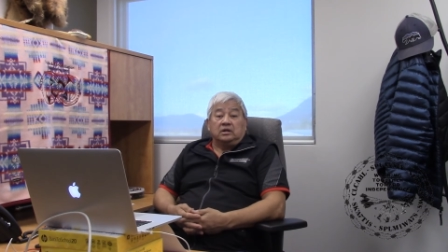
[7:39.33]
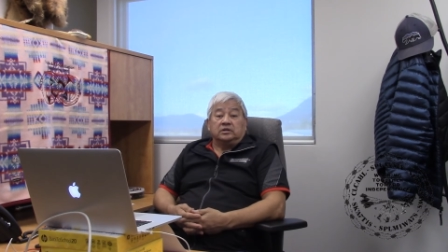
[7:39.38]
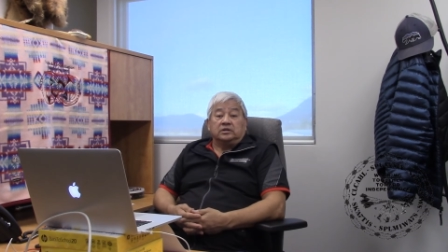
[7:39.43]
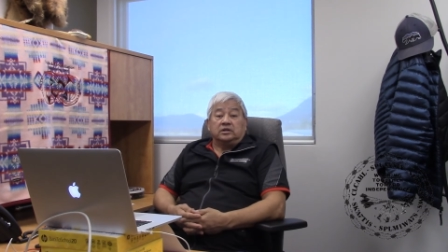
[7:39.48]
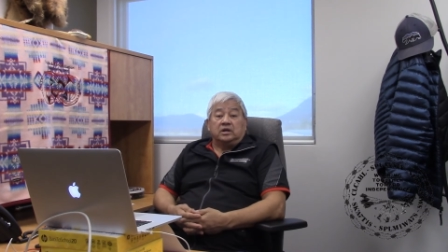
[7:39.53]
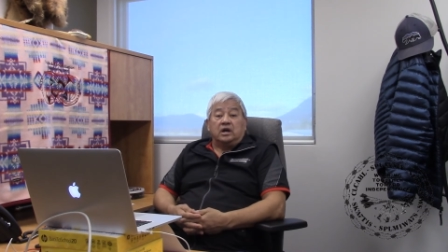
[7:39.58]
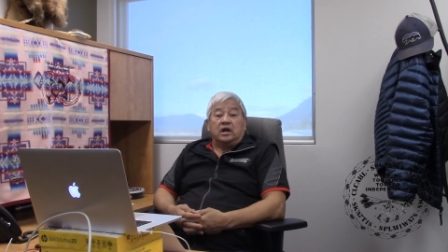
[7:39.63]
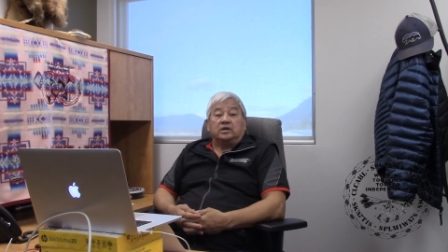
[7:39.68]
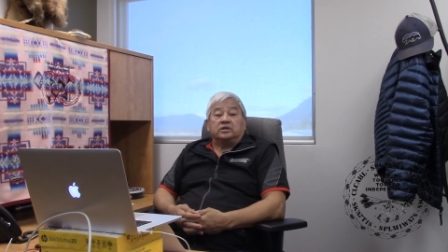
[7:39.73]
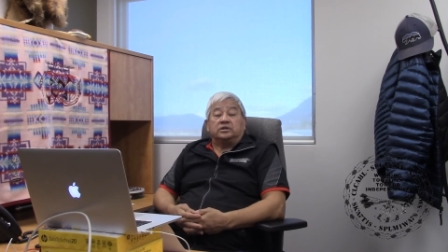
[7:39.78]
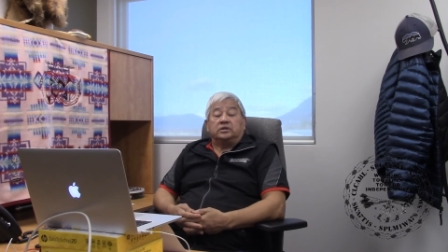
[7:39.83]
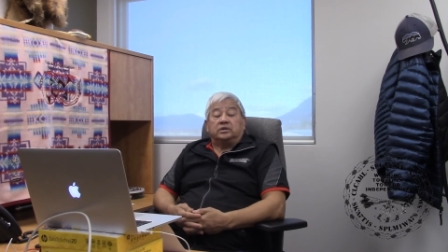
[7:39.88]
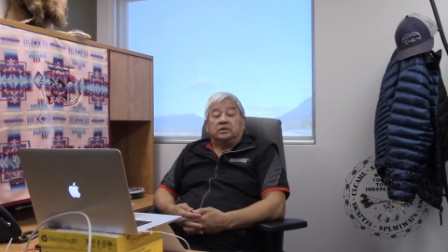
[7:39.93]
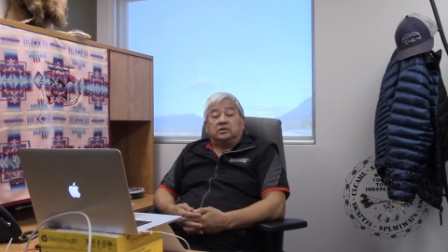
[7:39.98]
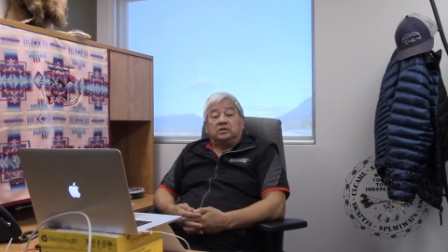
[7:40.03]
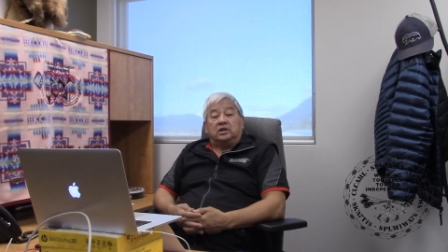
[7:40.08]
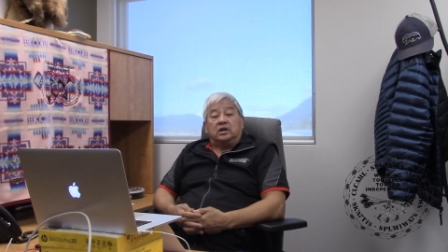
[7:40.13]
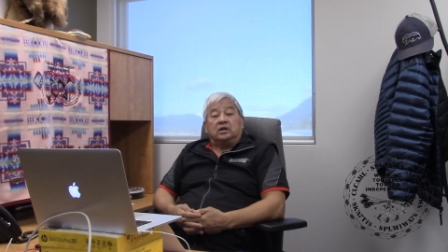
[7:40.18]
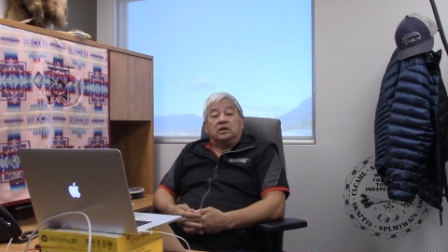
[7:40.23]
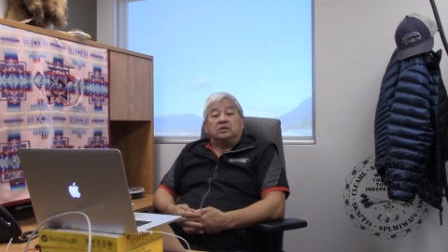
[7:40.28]
a doctor and
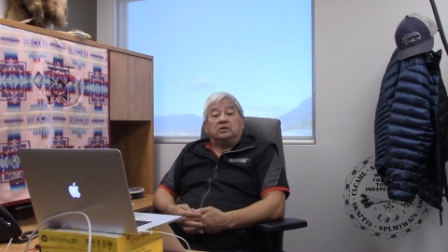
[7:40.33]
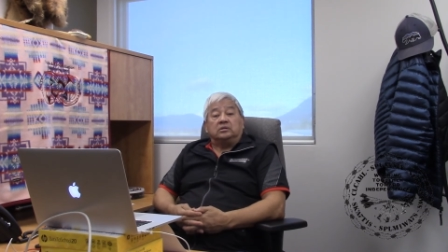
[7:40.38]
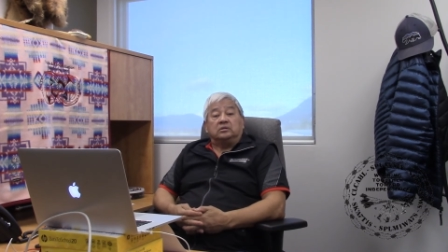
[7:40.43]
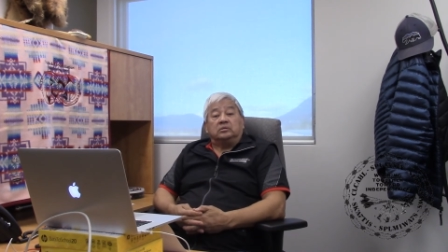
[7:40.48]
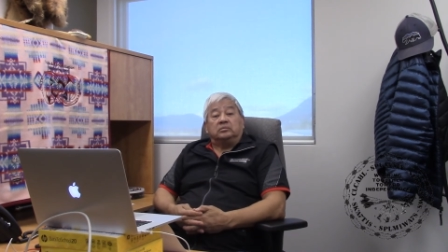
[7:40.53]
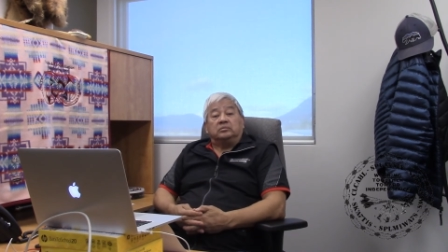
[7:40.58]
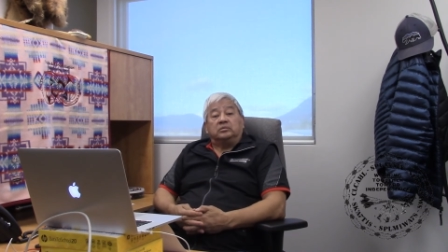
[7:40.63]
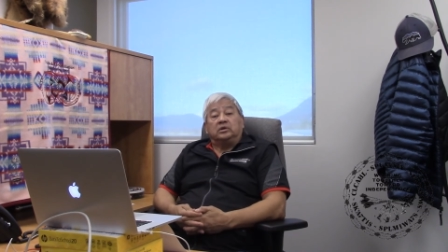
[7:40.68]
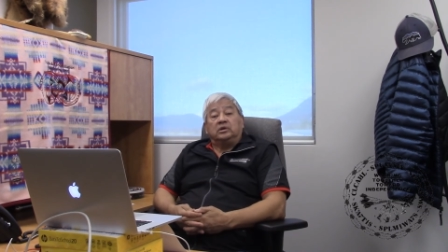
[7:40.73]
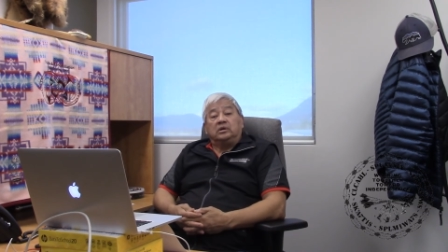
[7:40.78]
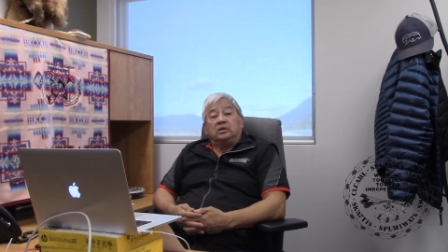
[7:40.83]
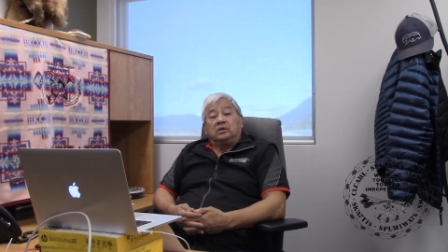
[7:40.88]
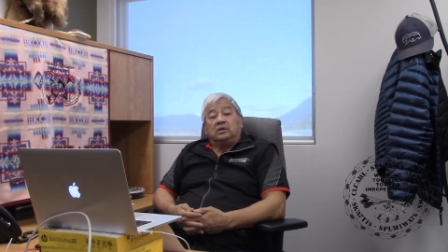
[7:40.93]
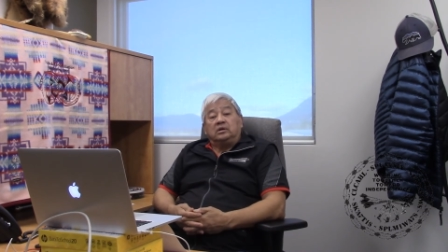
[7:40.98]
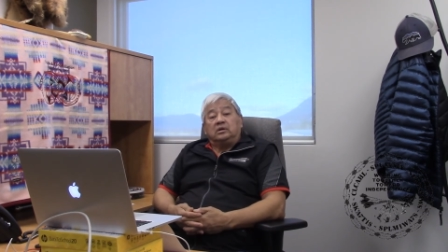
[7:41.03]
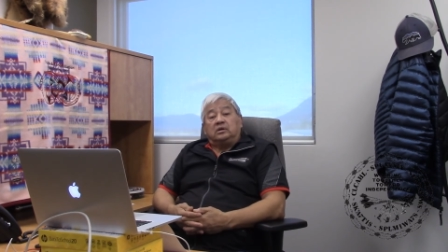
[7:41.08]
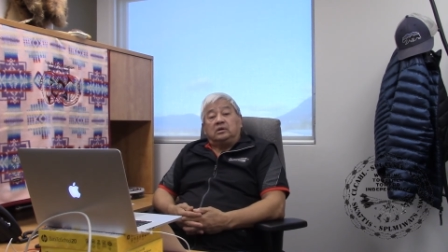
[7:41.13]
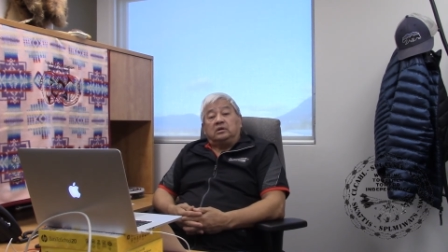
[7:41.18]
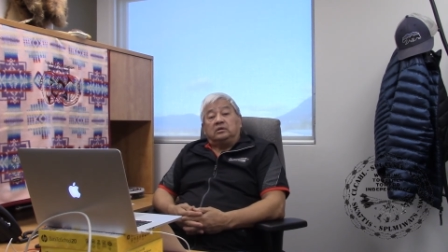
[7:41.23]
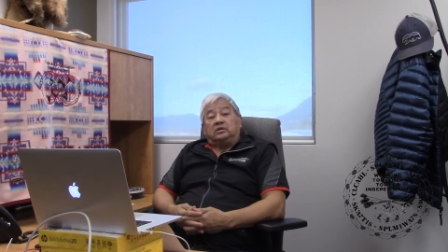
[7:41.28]
talk to them,
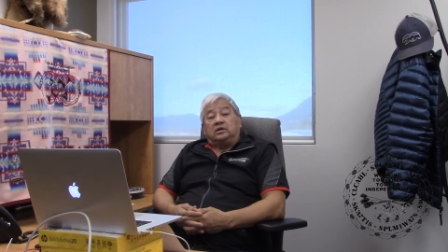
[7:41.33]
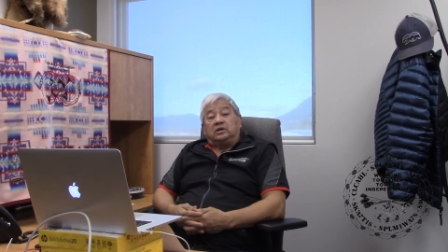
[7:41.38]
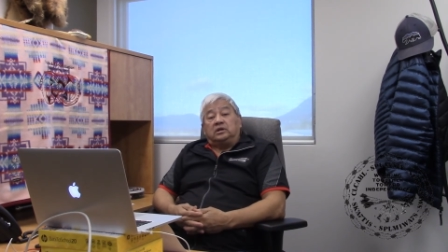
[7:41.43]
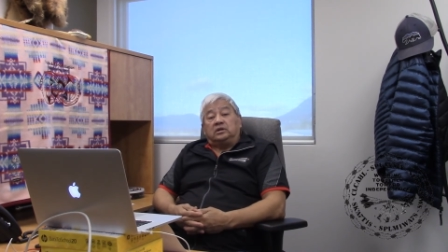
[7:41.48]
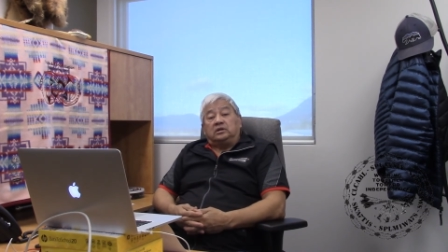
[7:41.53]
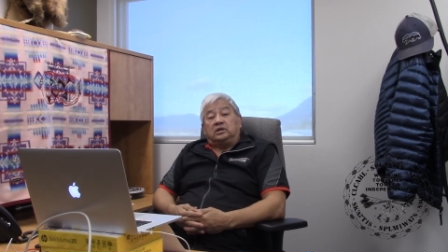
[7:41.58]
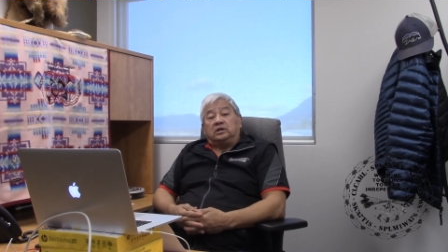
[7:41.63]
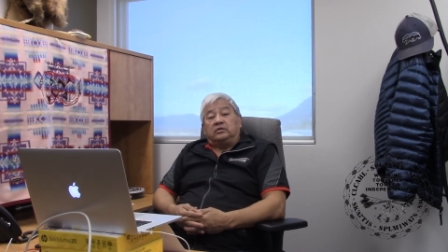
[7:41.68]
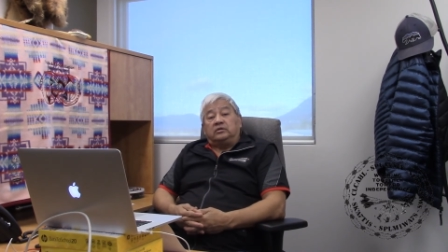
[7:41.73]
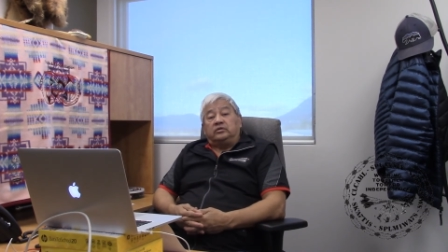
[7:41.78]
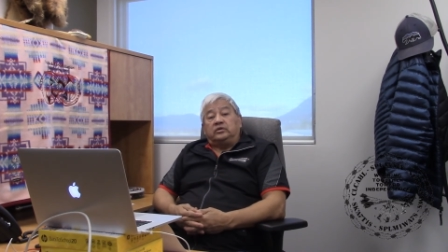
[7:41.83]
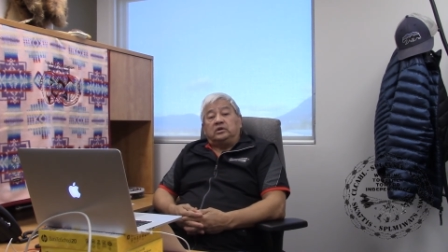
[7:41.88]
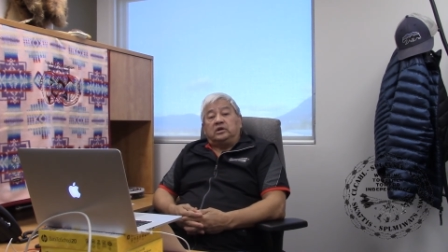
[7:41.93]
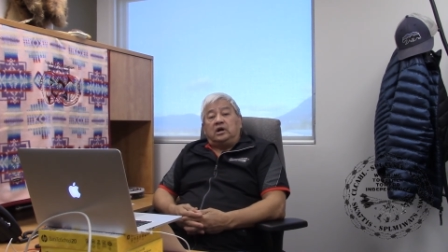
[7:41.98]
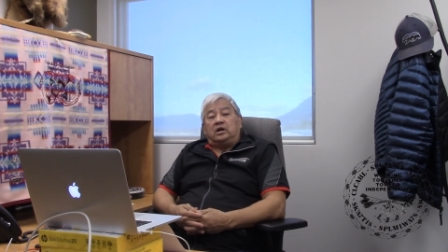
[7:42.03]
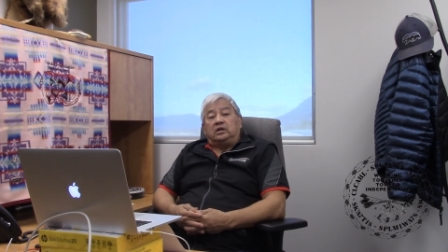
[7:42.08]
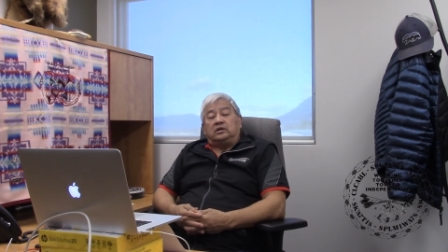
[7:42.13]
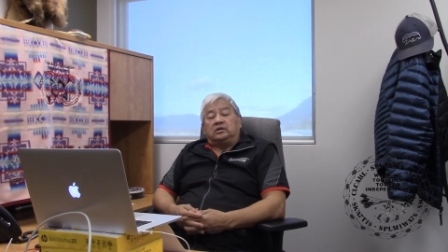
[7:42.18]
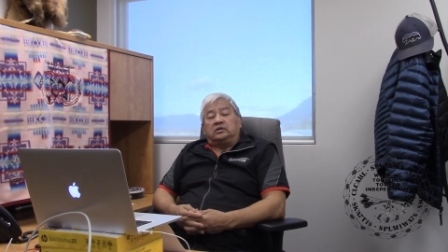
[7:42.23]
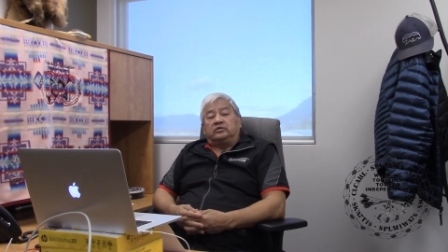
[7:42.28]
and they'll give you
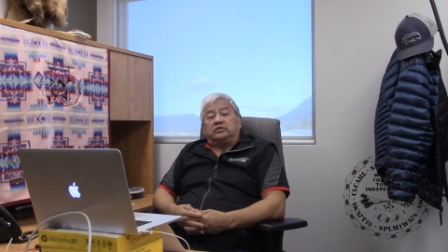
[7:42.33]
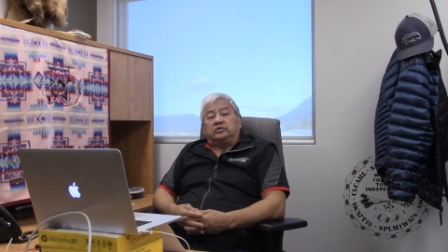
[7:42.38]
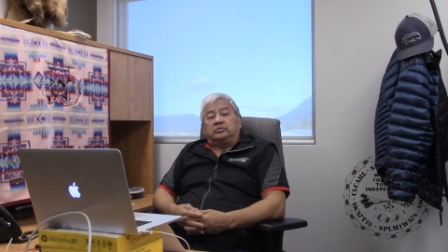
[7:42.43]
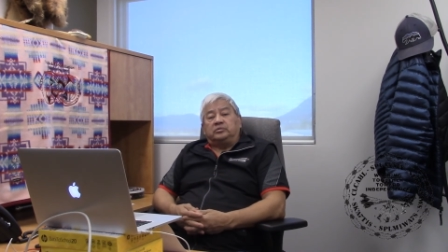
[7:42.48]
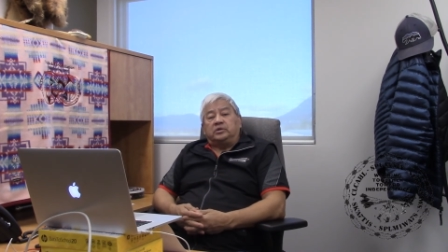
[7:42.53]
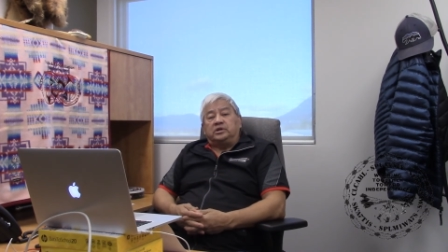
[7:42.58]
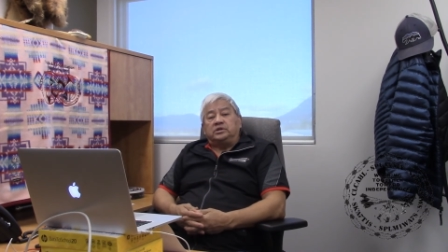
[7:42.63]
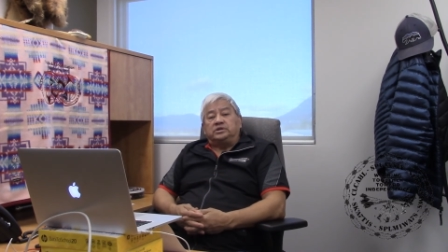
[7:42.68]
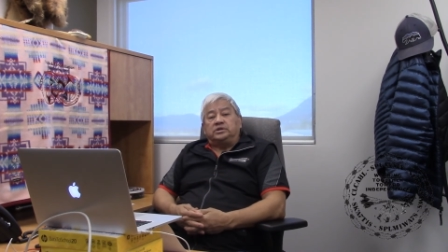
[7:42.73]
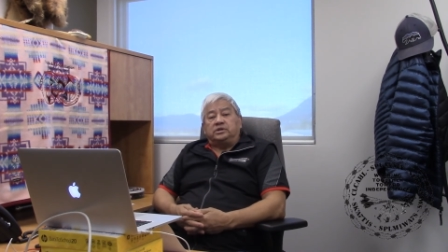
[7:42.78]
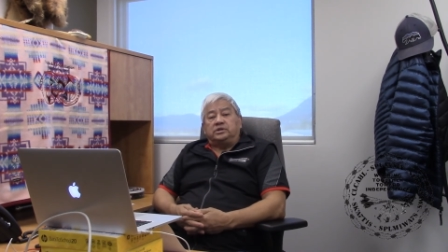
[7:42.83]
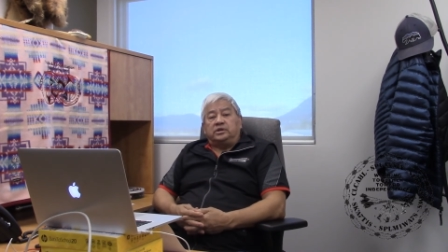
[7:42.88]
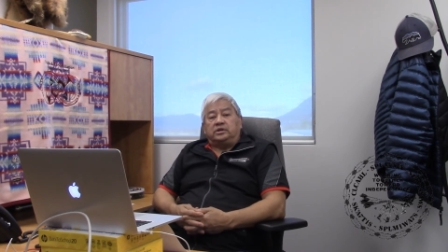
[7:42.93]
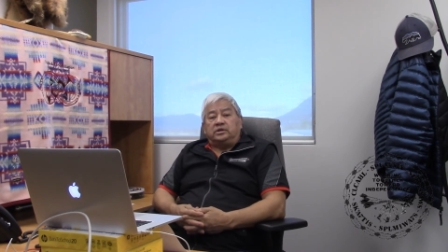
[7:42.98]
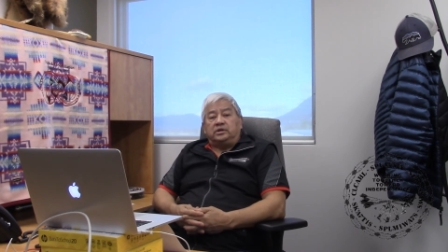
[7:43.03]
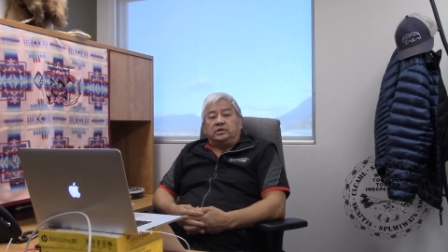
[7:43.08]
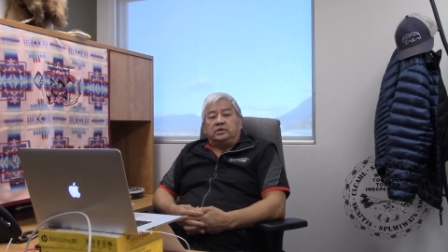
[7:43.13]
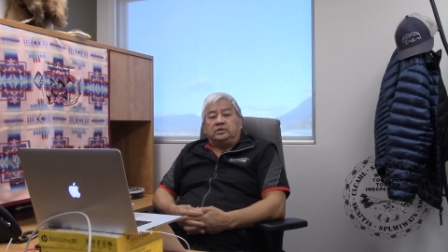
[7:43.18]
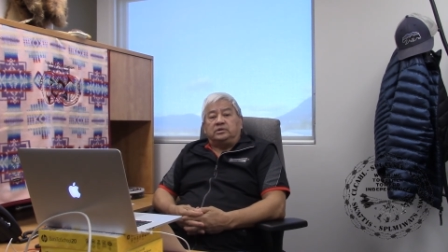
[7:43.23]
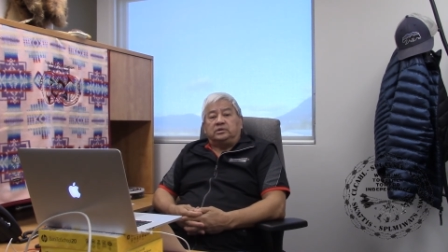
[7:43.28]
all the information you
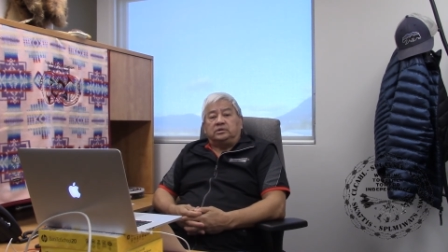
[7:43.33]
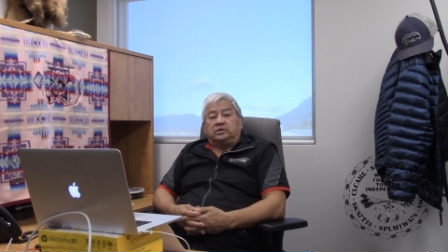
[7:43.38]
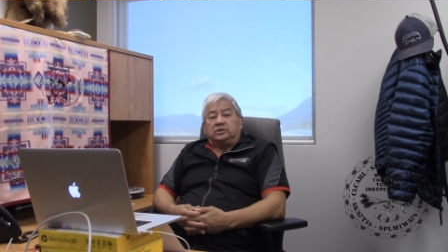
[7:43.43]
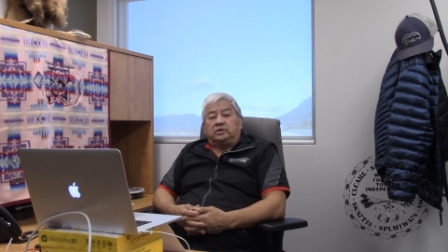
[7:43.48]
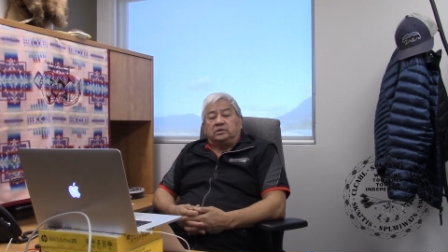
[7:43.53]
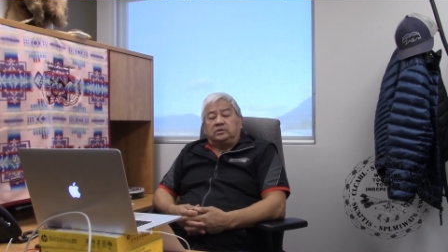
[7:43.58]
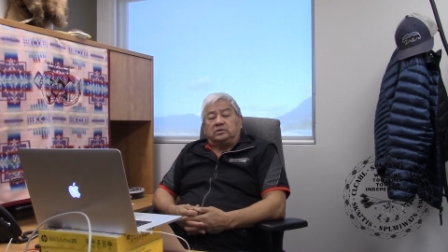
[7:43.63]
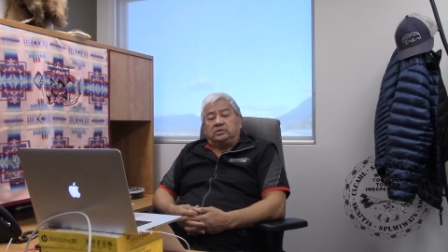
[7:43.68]
need to,